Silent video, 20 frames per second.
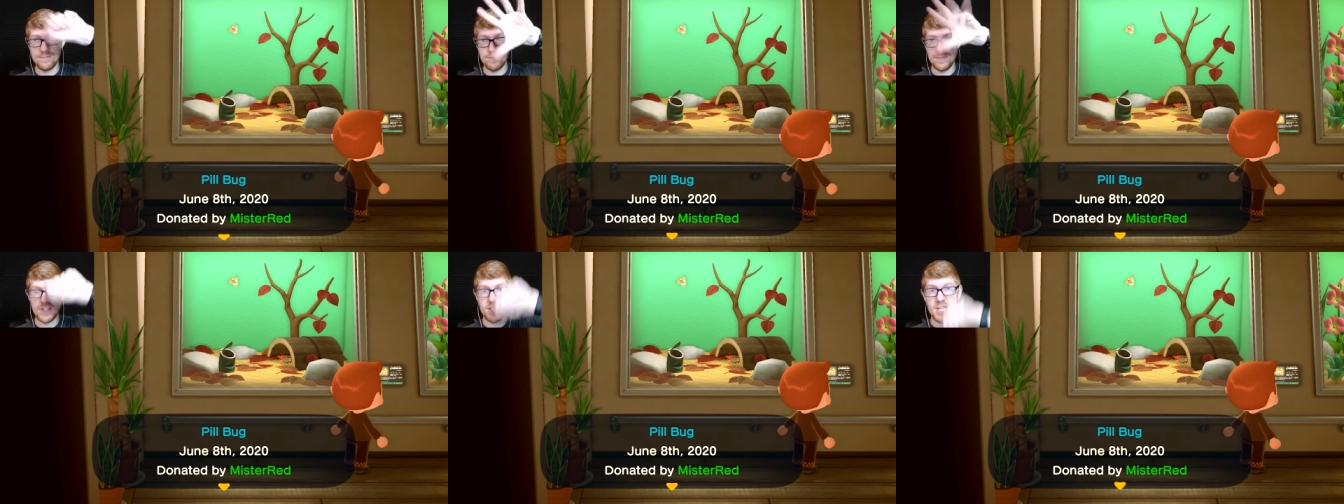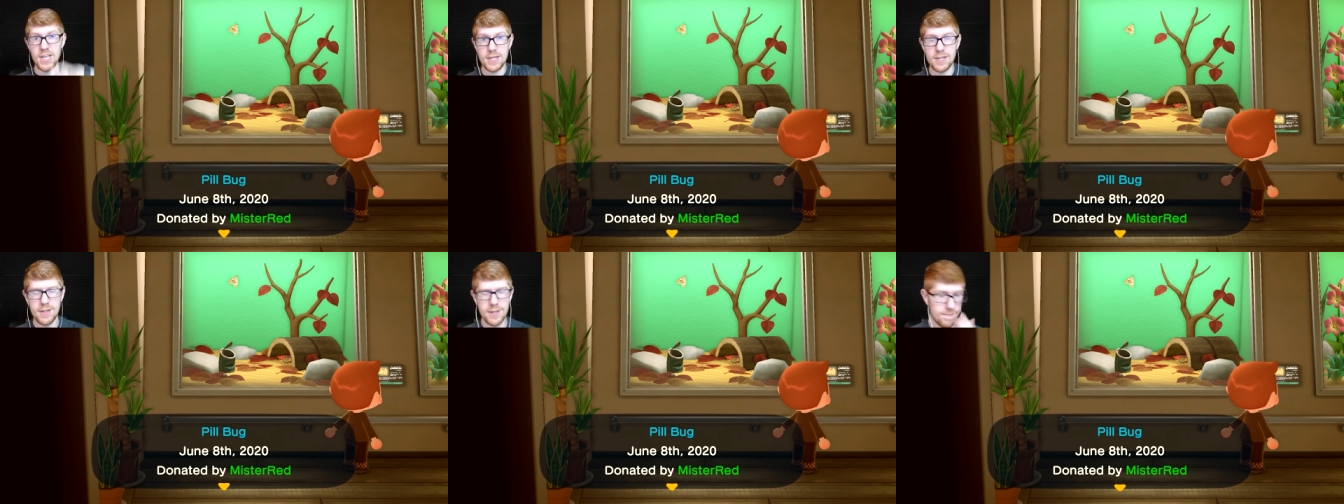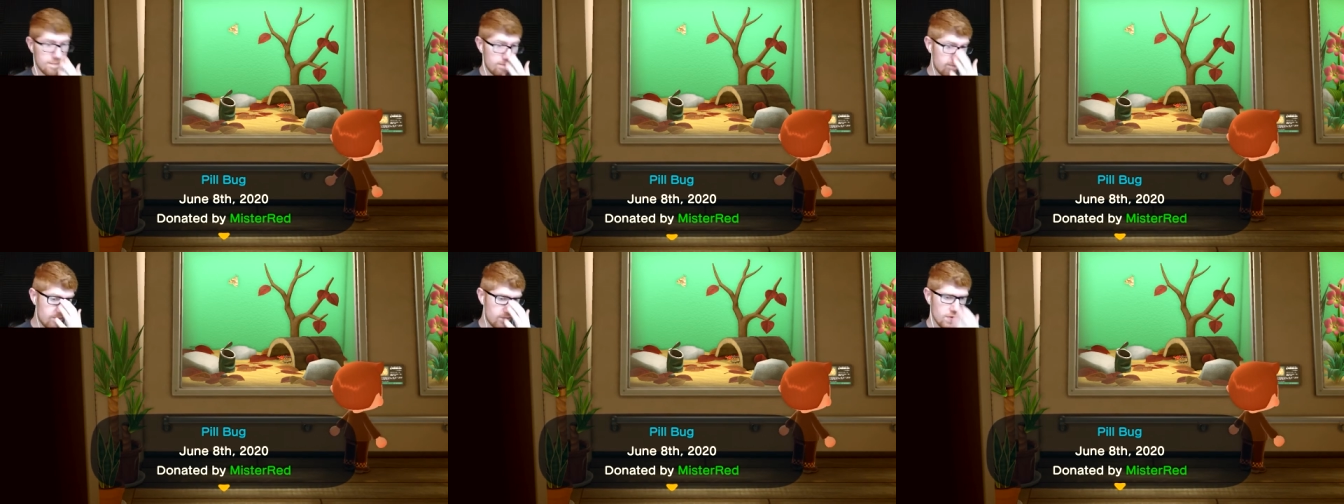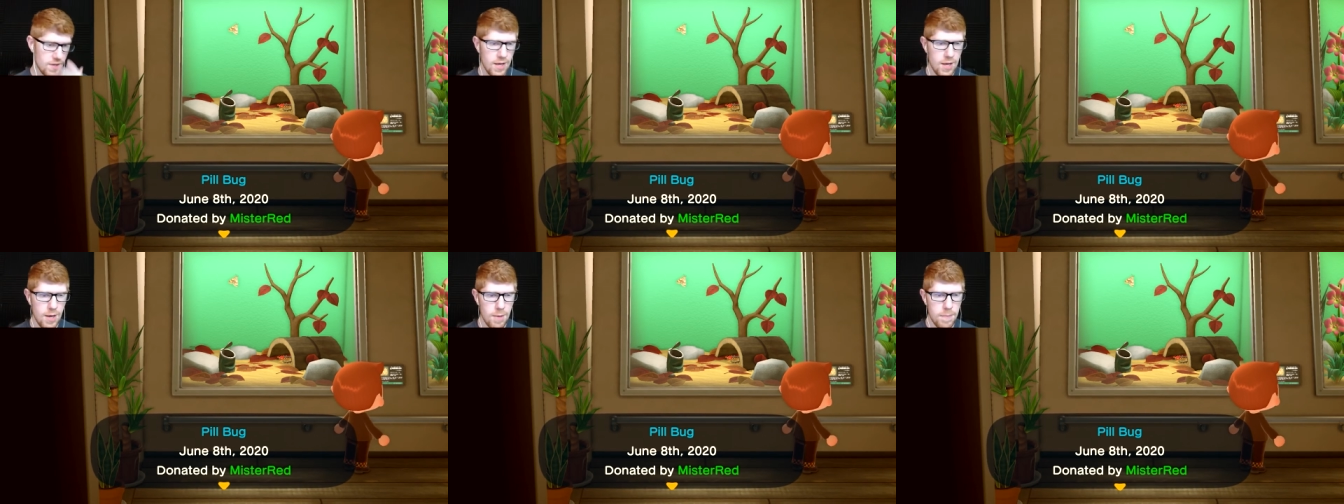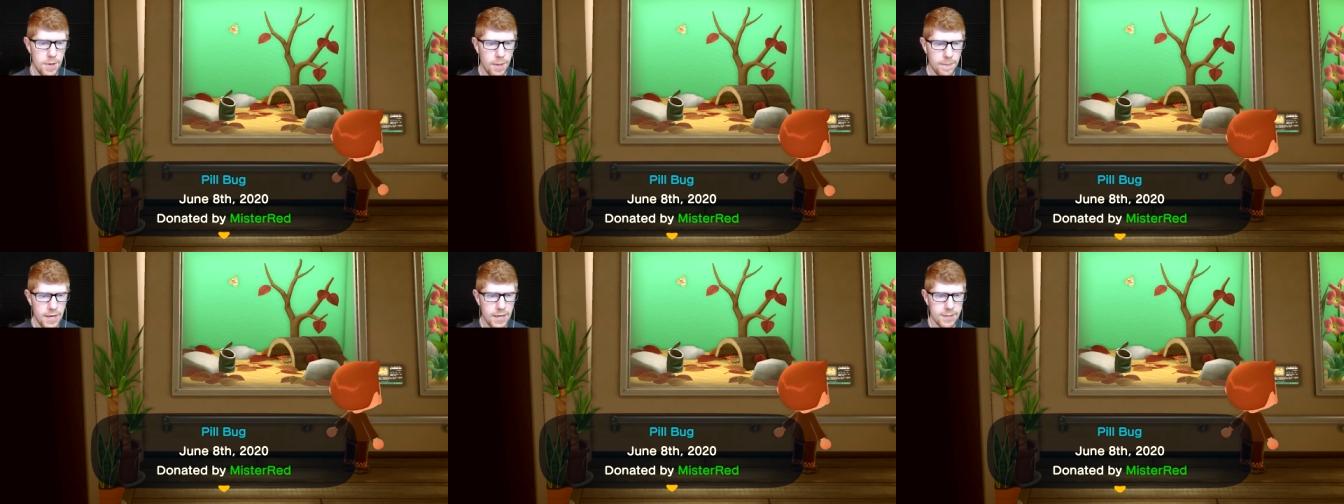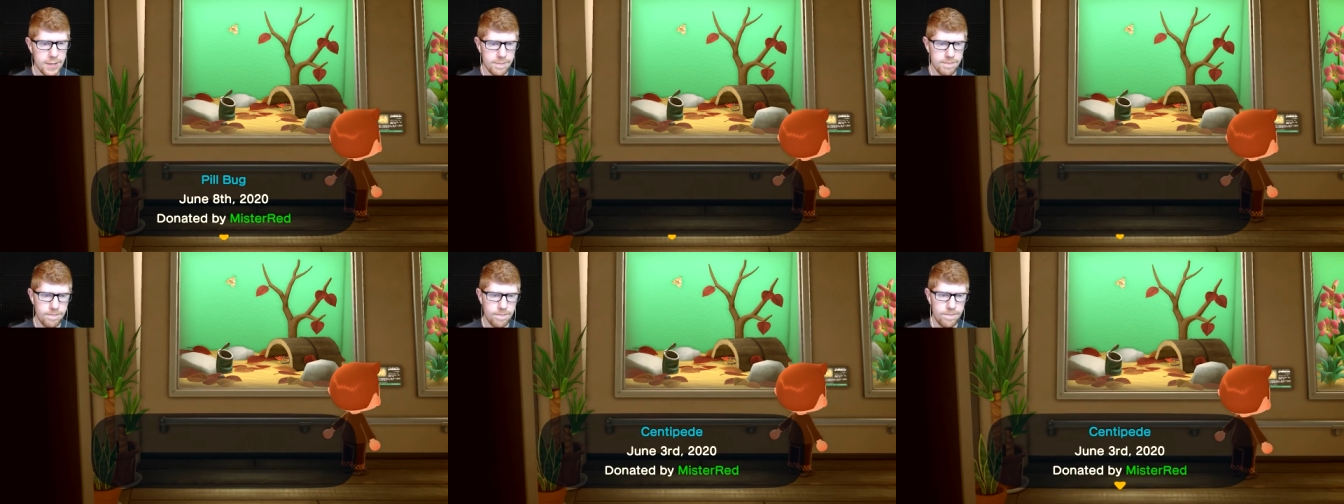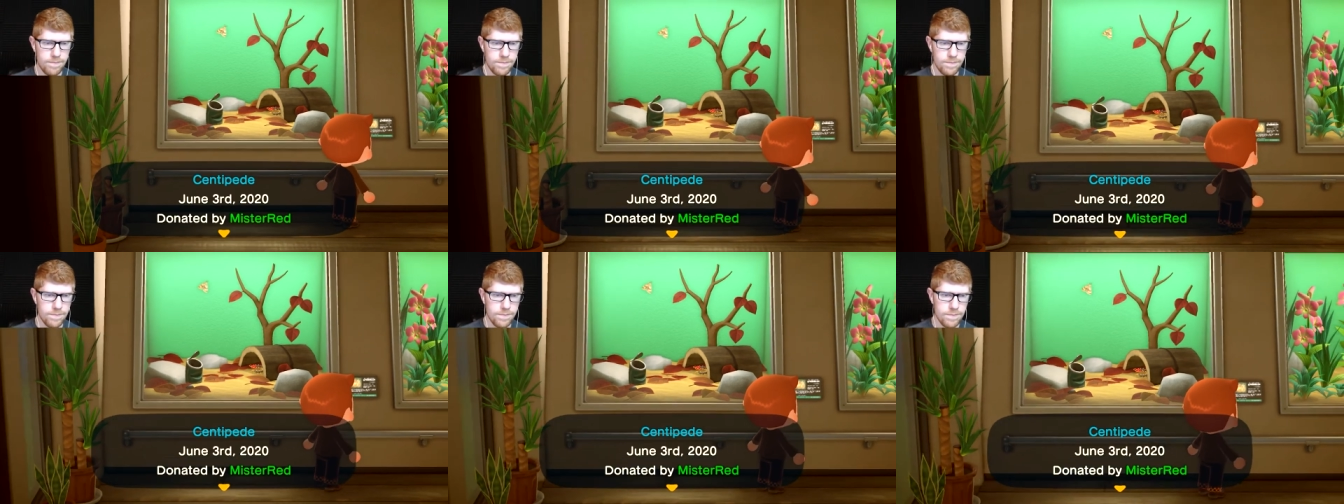succulent? Pillbug,
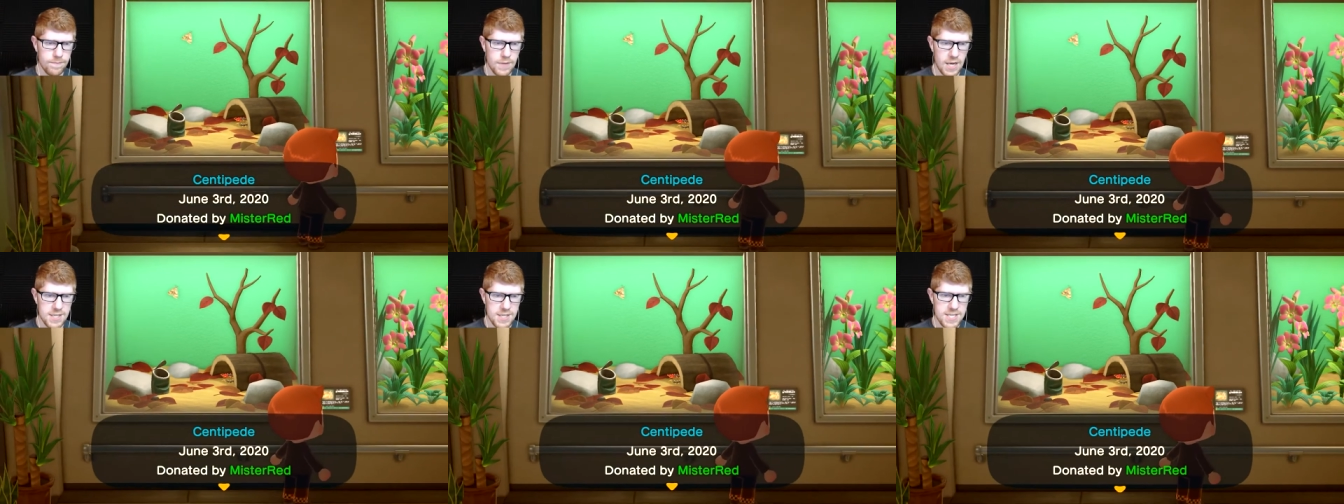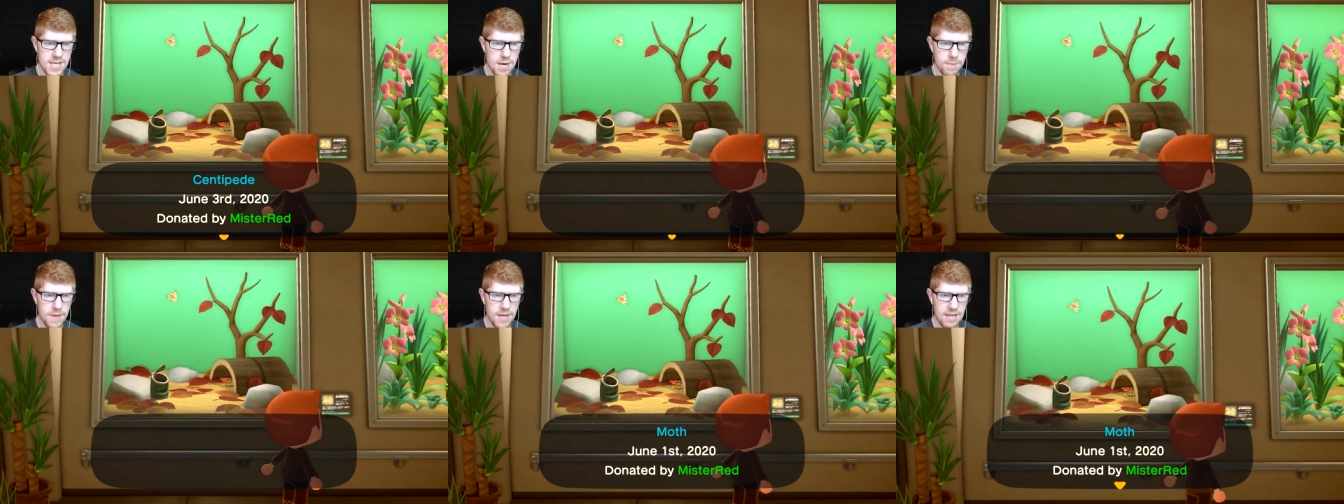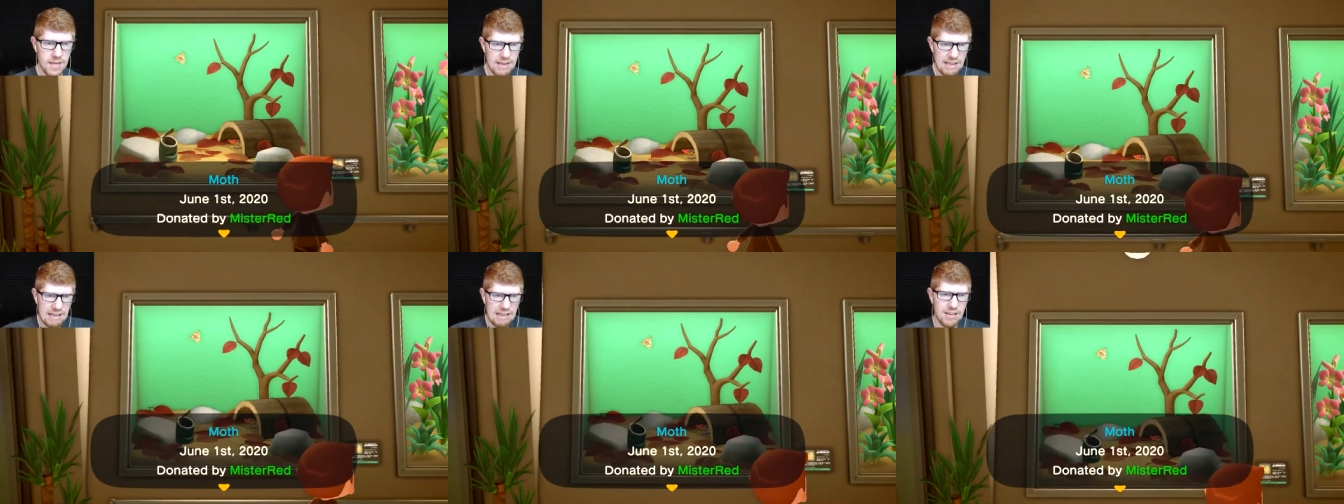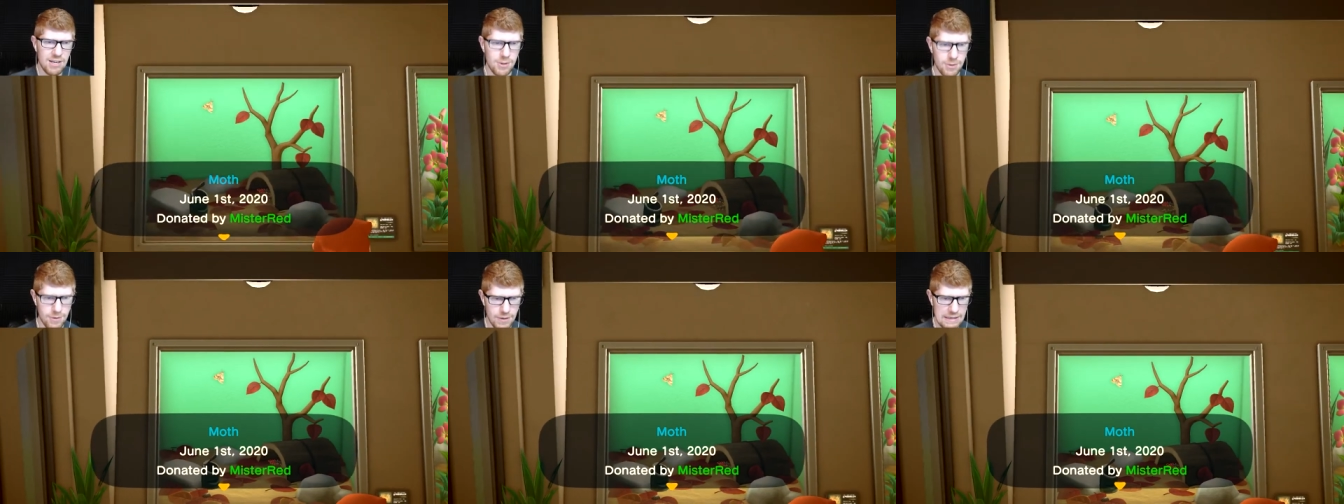centipede, ew,